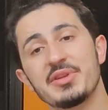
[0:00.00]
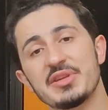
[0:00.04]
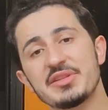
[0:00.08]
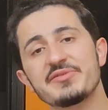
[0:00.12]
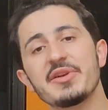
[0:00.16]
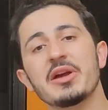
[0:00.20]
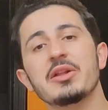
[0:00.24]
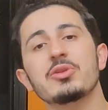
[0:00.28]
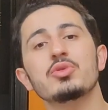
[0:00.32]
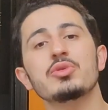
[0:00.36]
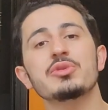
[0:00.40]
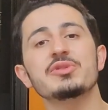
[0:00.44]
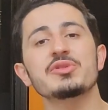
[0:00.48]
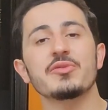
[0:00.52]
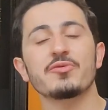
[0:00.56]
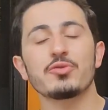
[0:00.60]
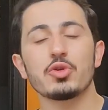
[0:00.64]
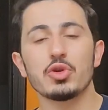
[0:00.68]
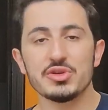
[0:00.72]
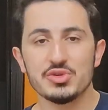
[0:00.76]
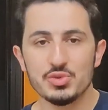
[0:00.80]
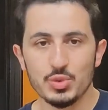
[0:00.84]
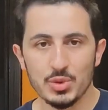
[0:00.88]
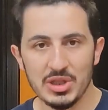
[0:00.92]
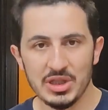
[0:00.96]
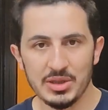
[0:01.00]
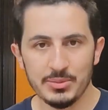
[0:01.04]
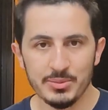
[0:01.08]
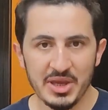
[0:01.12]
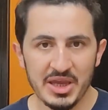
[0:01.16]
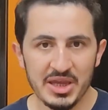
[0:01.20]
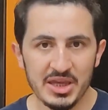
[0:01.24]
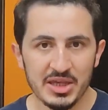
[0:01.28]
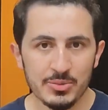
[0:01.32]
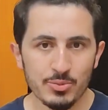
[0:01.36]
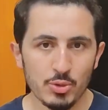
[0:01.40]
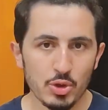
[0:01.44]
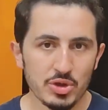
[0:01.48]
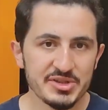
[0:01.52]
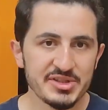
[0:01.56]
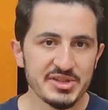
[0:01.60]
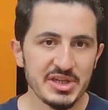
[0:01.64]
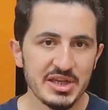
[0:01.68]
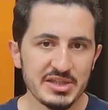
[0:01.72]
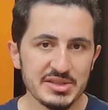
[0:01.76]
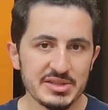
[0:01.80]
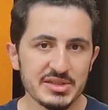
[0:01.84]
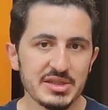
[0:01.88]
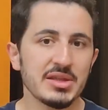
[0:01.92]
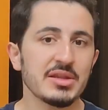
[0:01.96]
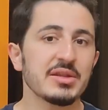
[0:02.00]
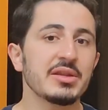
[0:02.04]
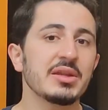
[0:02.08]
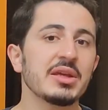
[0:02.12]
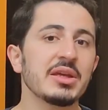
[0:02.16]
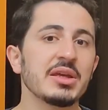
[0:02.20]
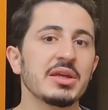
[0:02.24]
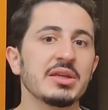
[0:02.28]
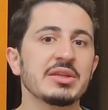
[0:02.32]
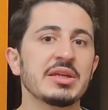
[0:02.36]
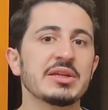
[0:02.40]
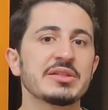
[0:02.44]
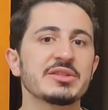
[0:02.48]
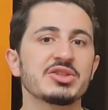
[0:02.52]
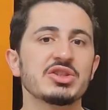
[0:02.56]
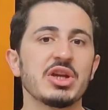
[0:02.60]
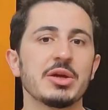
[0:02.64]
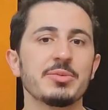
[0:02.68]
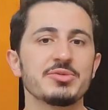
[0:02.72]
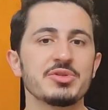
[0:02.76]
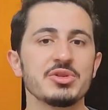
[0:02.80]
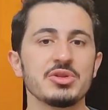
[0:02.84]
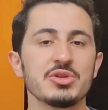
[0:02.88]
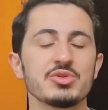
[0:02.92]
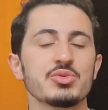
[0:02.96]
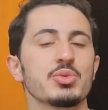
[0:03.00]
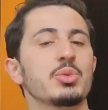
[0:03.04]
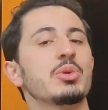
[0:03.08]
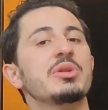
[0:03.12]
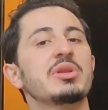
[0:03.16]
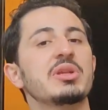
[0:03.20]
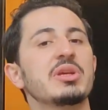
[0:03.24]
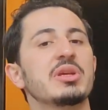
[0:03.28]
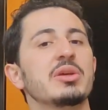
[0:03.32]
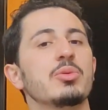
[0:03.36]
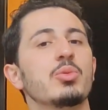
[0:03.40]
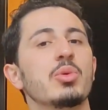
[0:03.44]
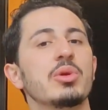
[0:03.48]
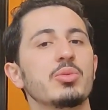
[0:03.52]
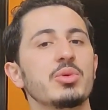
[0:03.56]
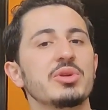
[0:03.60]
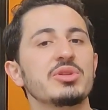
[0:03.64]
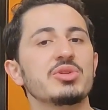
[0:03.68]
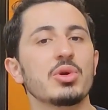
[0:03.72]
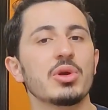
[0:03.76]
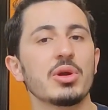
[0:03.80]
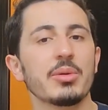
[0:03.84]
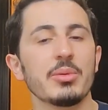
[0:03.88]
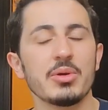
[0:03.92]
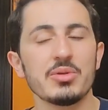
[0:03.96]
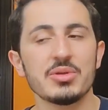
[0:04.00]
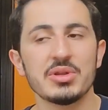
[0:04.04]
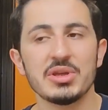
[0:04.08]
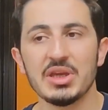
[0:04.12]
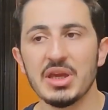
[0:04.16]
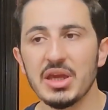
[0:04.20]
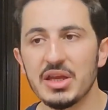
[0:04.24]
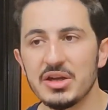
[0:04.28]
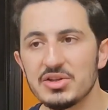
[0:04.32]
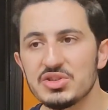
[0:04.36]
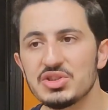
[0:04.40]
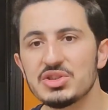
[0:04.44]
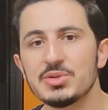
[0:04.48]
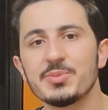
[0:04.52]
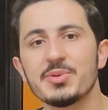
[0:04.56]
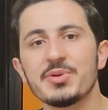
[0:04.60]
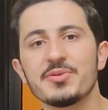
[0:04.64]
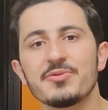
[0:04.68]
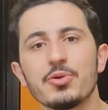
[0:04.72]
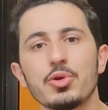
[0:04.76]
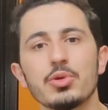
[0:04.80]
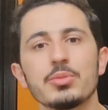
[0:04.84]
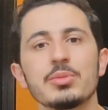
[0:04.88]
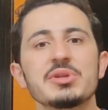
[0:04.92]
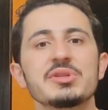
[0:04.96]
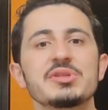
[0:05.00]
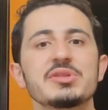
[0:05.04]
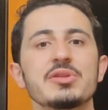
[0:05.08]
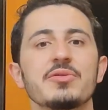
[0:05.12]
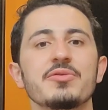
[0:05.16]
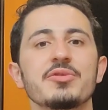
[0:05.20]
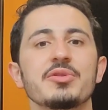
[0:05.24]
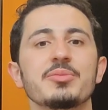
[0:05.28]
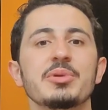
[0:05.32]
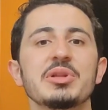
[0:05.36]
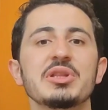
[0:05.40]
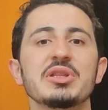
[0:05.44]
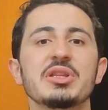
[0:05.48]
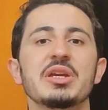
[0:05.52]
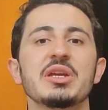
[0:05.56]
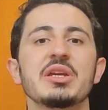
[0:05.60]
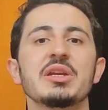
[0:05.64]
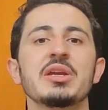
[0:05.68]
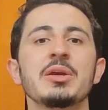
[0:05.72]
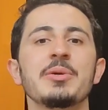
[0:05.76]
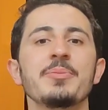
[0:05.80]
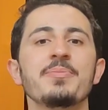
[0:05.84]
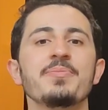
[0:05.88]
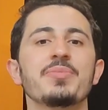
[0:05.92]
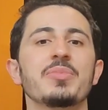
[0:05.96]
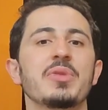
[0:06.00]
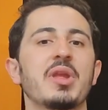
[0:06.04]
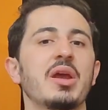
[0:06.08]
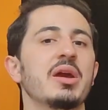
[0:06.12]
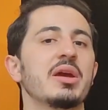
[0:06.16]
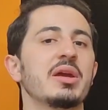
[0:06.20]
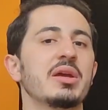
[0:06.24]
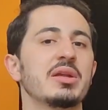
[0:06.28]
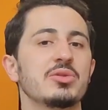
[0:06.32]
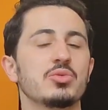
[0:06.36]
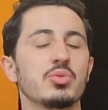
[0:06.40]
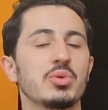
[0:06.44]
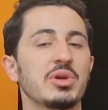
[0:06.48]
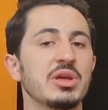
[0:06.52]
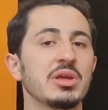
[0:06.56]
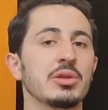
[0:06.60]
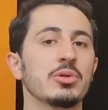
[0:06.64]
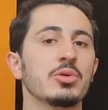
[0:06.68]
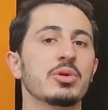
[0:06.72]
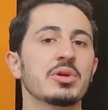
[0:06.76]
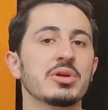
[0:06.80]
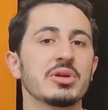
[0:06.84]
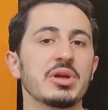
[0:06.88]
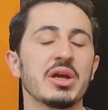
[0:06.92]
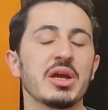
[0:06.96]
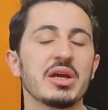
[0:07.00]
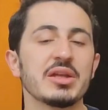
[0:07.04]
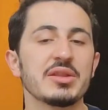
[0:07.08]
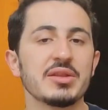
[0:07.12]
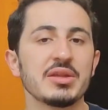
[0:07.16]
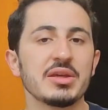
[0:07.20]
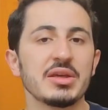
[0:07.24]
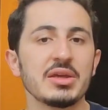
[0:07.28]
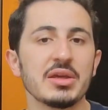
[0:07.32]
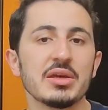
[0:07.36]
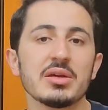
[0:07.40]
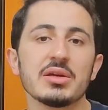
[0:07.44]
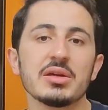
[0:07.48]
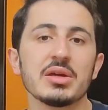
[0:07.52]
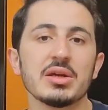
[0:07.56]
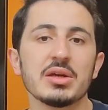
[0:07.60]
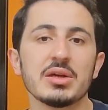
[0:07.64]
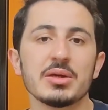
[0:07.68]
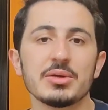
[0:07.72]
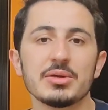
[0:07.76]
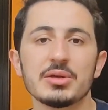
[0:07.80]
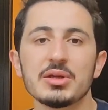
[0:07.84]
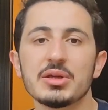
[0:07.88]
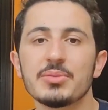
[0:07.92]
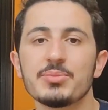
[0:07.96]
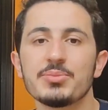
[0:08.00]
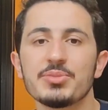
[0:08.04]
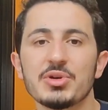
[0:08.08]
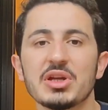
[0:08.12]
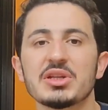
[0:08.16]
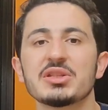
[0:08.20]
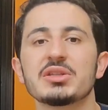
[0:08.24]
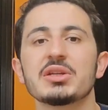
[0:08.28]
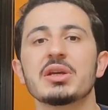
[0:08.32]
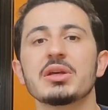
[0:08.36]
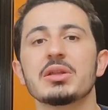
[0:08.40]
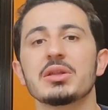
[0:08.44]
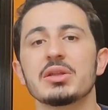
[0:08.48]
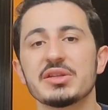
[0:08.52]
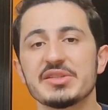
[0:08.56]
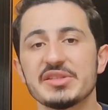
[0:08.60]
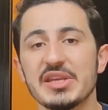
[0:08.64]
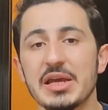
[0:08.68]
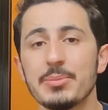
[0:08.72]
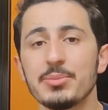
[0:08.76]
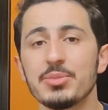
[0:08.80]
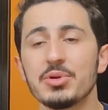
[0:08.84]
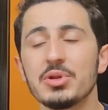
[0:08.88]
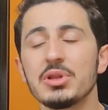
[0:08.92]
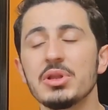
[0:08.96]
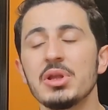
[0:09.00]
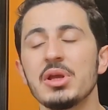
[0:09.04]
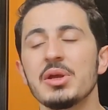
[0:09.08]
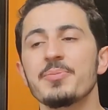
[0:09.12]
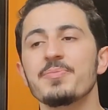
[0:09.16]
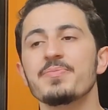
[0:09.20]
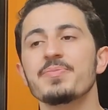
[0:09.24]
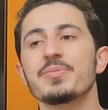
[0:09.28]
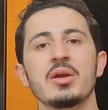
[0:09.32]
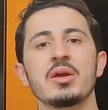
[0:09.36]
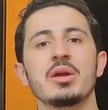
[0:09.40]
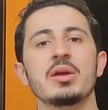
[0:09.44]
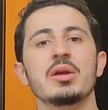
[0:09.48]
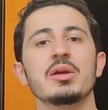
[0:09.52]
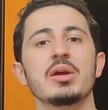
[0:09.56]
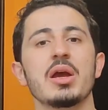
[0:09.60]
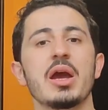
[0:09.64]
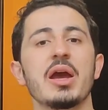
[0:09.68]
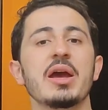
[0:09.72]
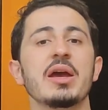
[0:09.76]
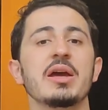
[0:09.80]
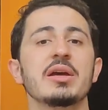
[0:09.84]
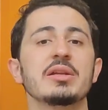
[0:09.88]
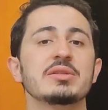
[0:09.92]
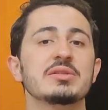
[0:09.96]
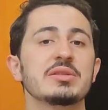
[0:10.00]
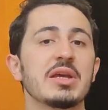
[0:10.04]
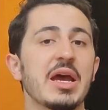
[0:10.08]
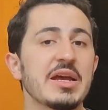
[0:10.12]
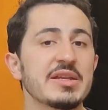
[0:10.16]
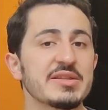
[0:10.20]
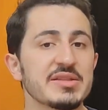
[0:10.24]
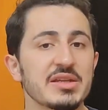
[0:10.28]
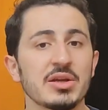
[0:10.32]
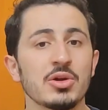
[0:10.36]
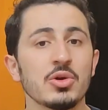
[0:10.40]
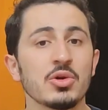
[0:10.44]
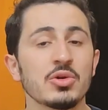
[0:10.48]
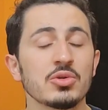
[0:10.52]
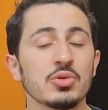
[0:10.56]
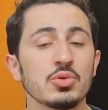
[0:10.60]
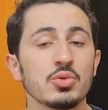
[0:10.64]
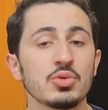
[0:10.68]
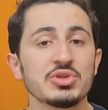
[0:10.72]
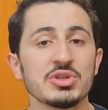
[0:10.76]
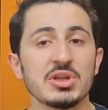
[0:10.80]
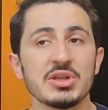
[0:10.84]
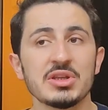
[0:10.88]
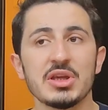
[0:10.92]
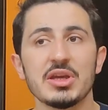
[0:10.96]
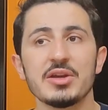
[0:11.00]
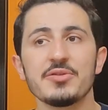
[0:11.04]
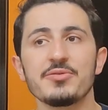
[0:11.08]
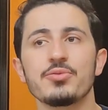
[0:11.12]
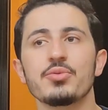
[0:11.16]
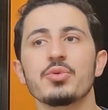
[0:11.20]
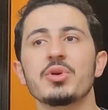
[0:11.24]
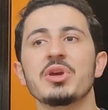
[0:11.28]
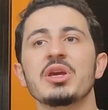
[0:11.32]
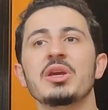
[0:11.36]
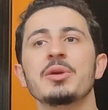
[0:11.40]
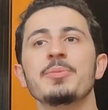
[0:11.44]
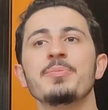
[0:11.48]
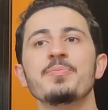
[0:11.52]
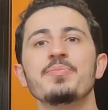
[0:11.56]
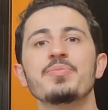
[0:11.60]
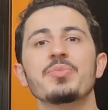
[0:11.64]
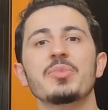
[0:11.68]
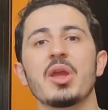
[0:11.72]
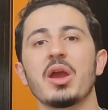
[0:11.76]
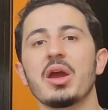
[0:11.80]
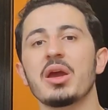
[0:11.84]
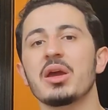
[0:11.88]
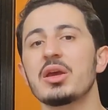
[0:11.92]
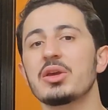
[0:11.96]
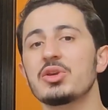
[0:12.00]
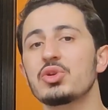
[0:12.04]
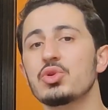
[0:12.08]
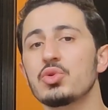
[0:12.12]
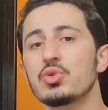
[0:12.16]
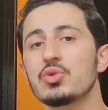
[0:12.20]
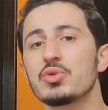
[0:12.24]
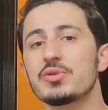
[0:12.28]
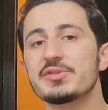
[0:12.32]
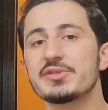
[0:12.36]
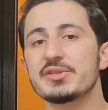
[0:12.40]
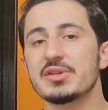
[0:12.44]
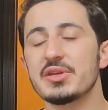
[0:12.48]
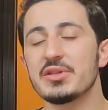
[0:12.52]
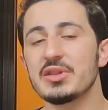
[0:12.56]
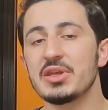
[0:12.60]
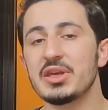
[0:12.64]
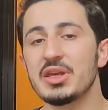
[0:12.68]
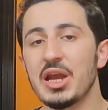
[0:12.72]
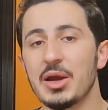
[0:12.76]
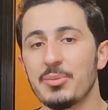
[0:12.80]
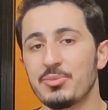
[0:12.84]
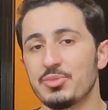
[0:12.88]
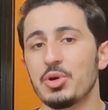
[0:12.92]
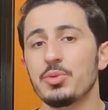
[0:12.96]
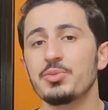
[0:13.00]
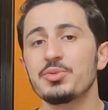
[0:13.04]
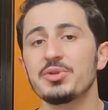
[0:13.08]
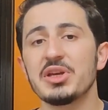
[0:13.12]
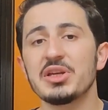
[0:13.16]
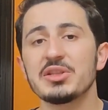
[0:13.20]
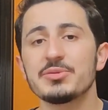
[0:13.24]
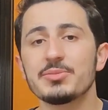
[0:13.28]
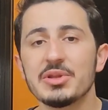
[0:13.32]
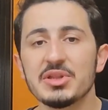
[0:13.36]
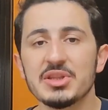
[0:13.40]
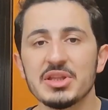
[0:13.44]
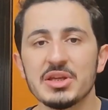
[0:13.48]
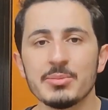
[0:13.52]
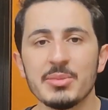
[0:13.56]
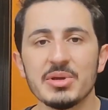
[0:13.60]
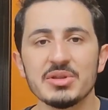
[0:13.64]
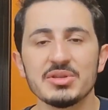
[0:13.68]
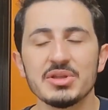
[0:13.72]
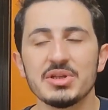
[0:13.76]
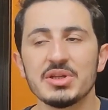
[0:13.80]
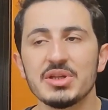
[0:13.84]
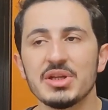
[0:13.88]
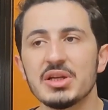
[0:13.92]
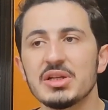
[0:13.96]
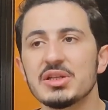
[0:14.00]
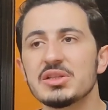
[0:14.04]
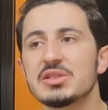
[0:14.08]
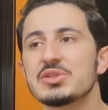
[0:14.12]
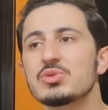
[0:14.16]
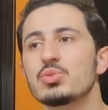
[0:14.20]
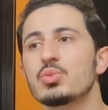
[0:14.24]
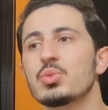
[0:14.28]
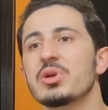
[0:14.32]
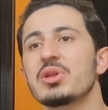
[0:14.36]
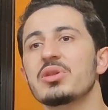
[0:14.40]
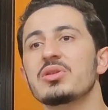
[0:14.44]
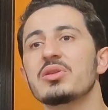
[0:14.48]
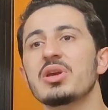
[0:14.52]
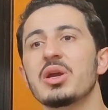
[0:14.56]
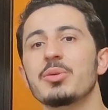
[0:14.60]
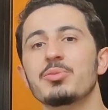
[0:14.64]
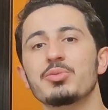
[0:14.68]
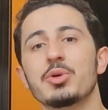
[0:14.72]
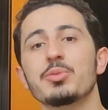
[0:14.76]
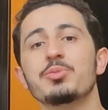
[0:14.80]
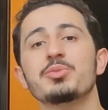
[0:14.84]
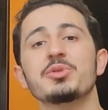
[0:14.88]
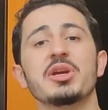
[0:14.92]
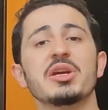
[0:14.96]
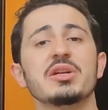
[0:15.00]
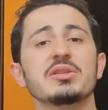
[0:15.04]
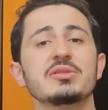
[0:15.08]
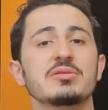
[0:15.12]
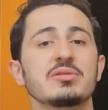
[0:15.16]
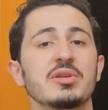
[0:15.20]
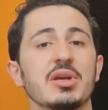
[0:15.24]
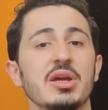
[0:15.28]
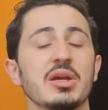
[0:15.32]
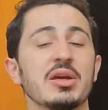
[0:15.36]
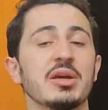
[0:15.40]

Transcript: these values, of course, will make more sense in the next chapters when we talk about the energy performance of the building and we look at the practical example. And as a conclusion, if we use the appropriate building materials with the appropriate